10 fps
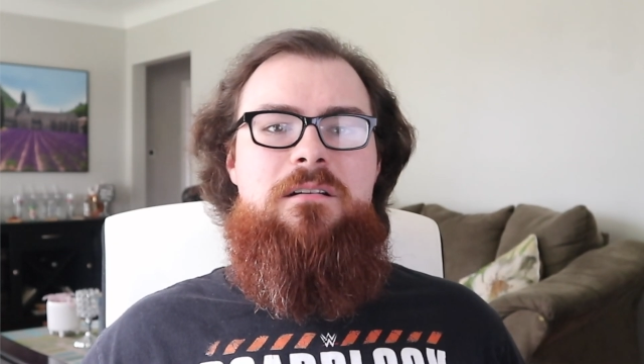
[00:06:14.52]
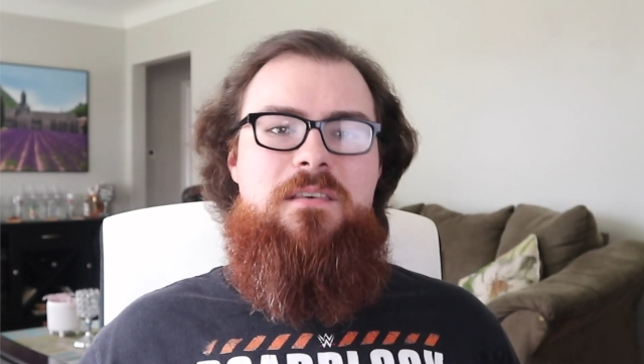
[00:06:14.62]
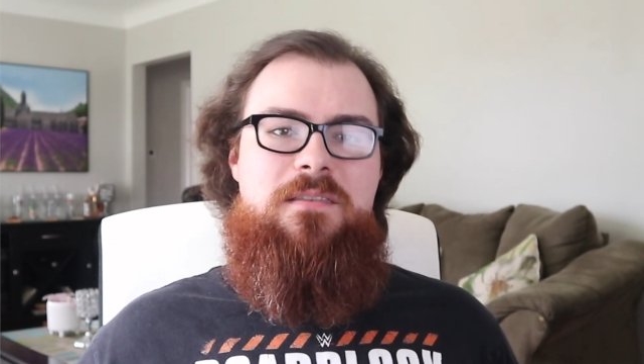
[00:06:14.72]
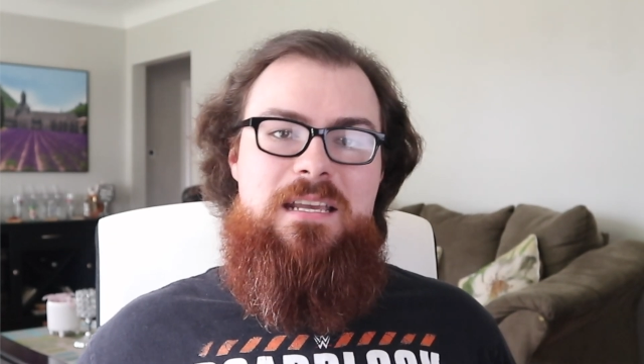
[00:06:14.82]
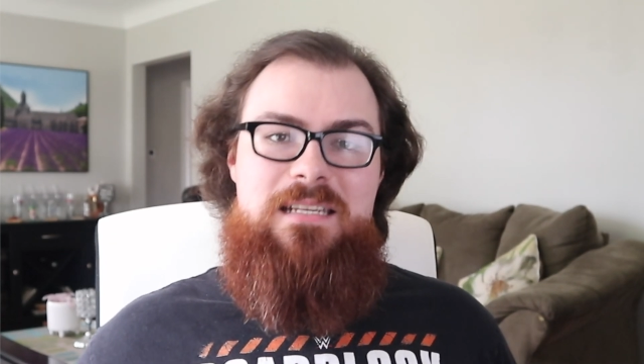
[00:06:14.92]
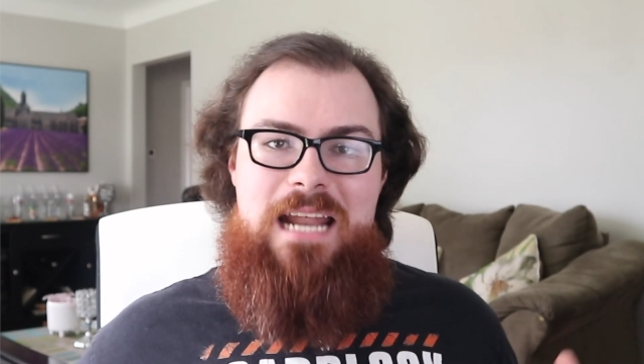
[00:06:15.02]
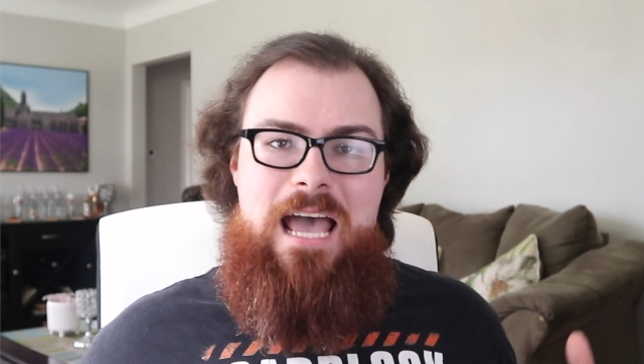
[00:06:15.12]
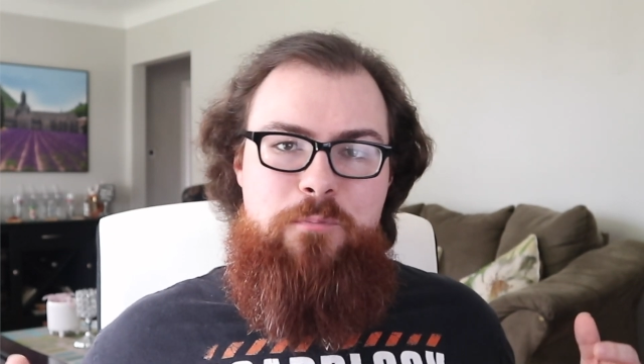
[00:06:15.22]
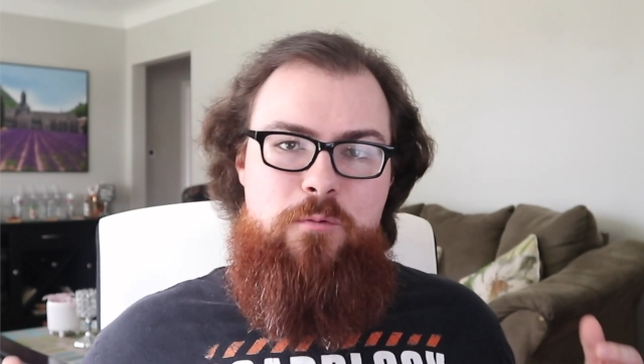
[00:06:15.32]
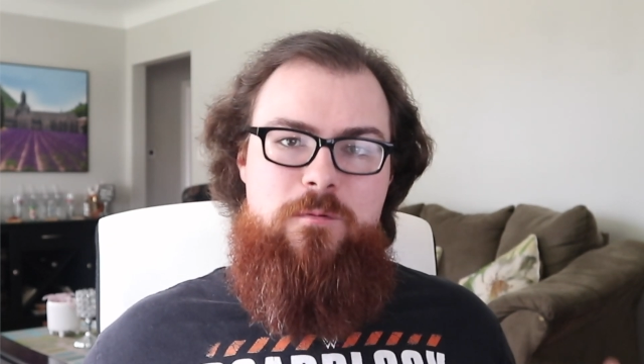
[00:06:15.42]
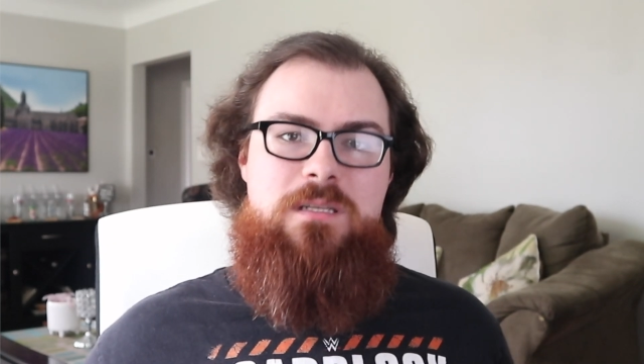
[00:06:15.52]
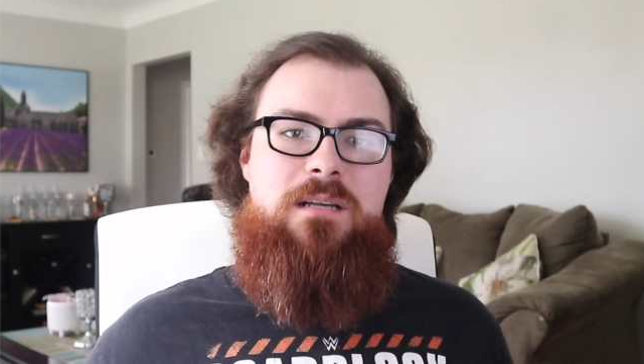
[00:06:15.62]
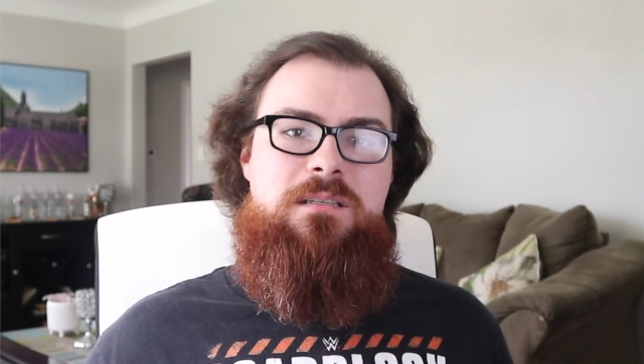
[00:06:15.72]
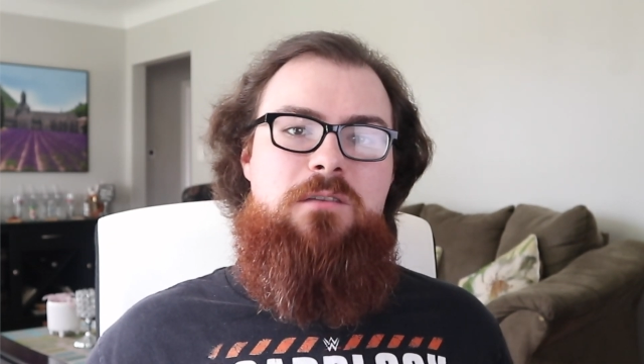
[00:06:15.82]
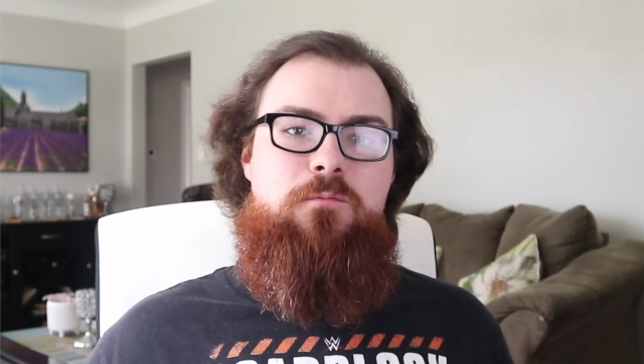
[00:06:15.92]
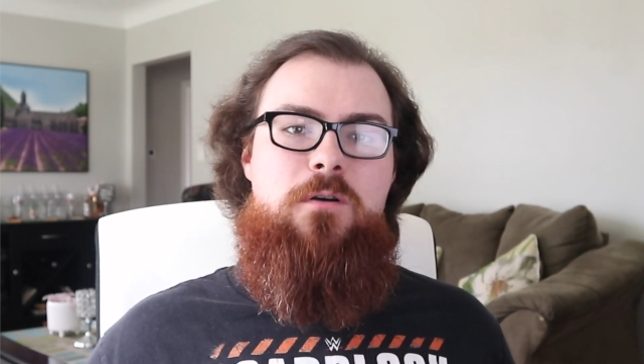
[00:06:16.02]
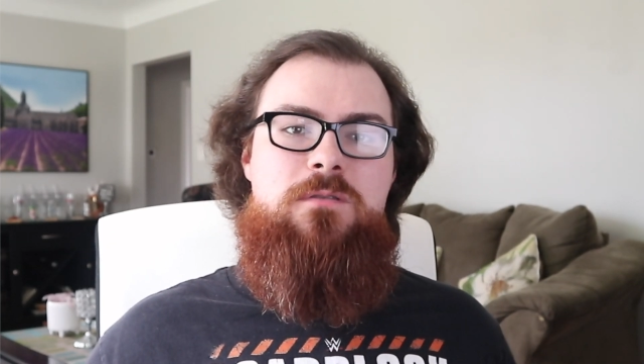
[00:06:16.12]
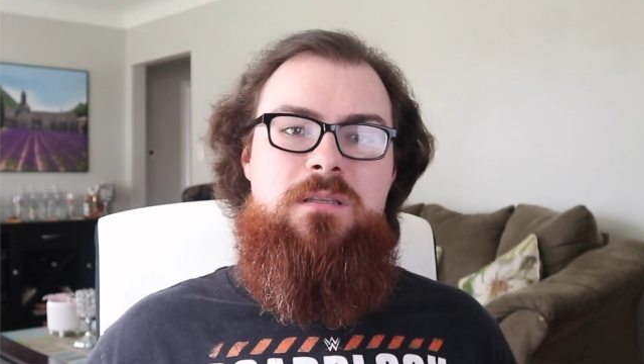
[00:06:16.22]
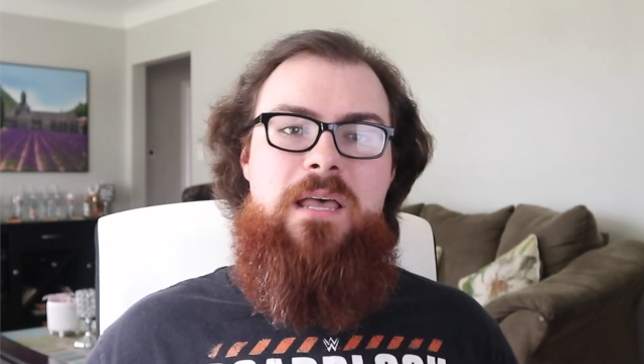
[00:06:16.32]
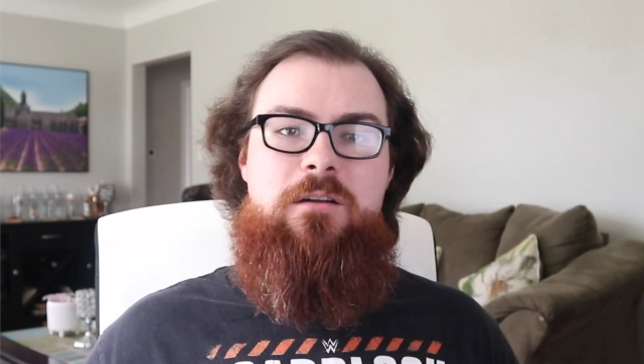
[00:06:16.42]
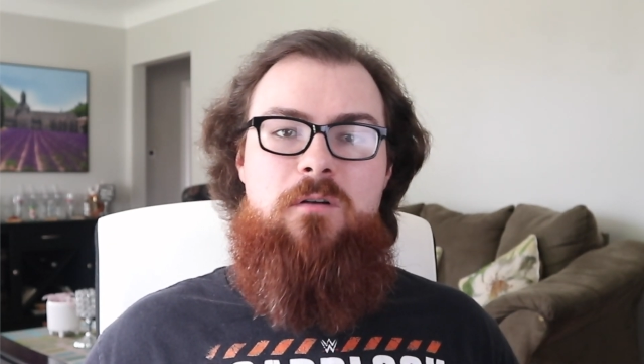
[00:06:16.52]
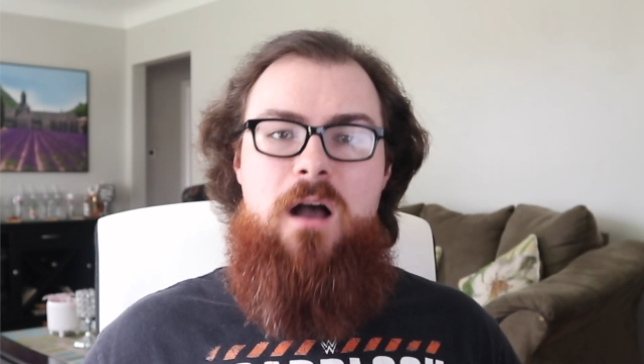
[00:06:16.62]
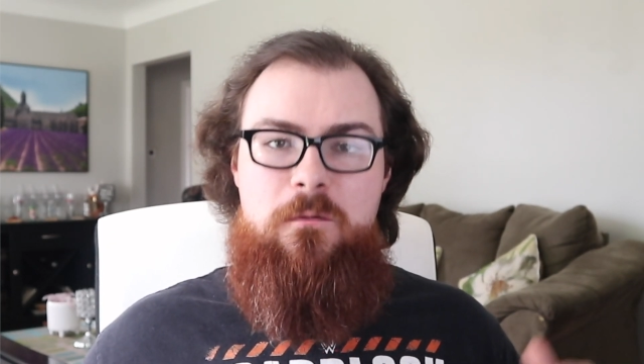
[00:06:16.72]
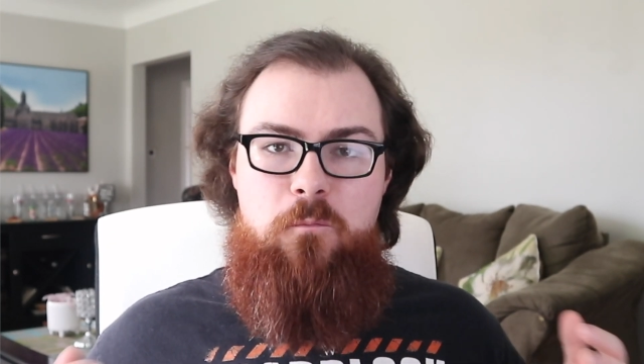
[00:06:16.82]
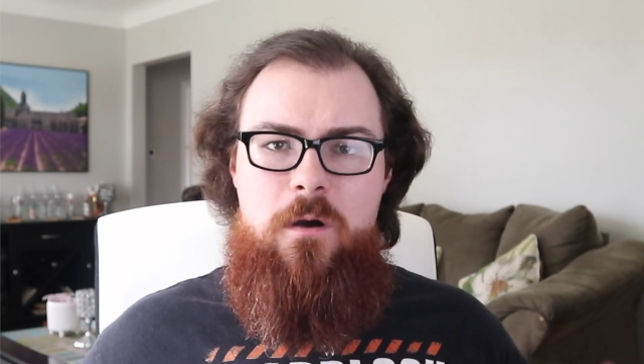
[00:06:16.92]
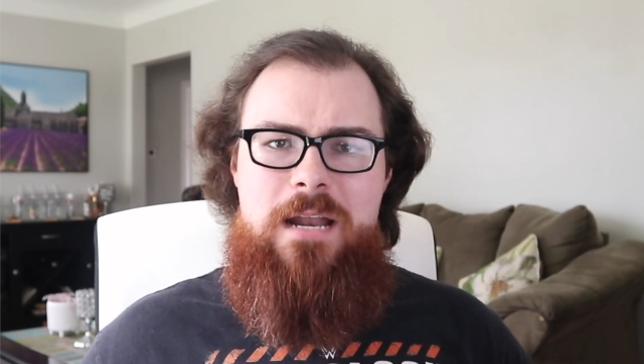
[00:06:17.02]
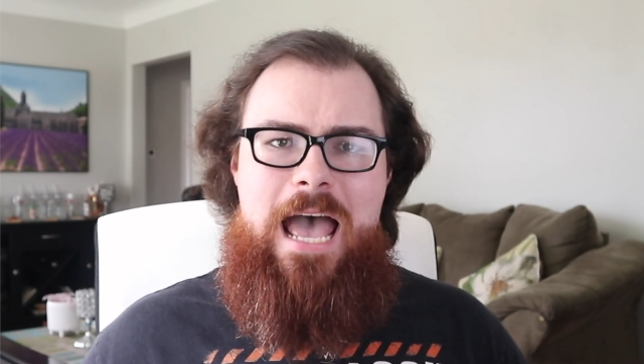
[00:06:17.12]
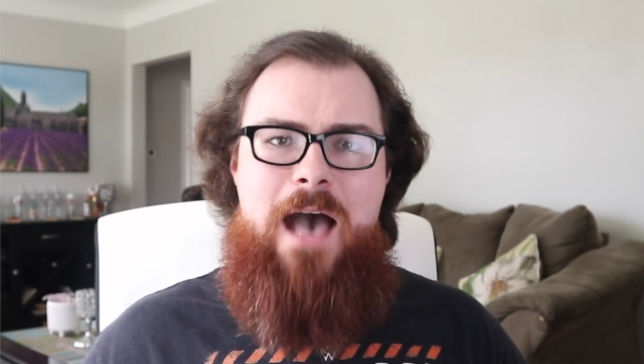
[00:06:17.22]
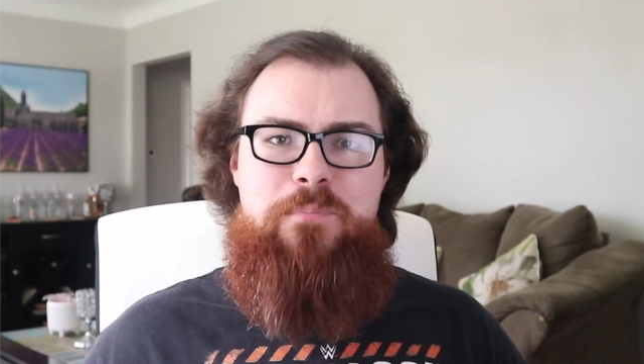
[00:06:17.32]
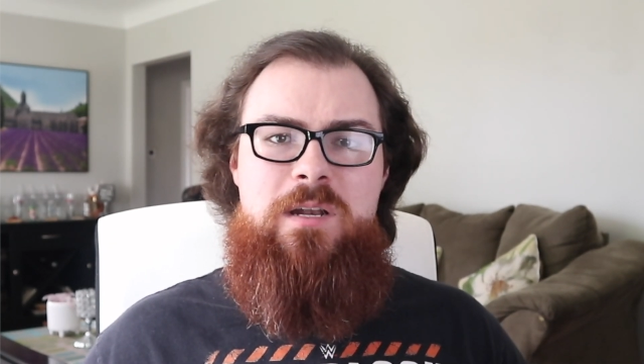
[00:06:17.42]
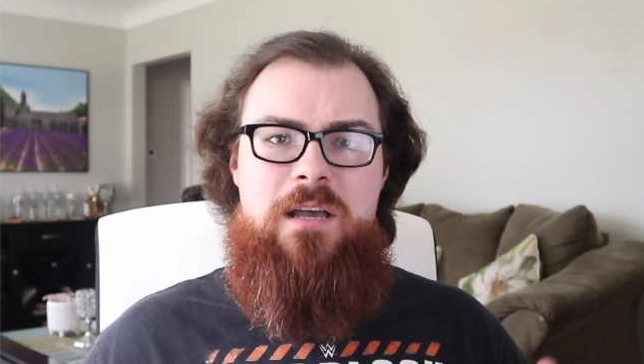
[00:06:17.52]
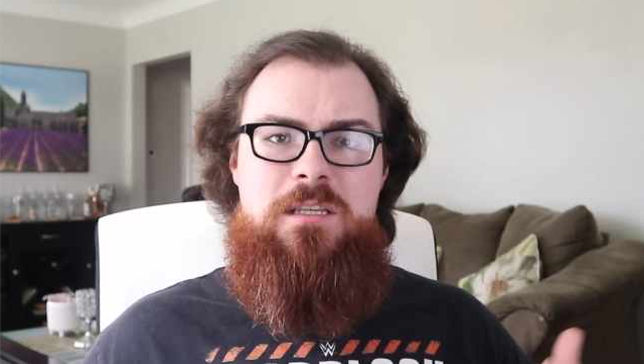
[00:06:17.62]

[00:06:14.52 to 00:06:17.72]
of the things that happened with Dusty Rhodes later on would happen,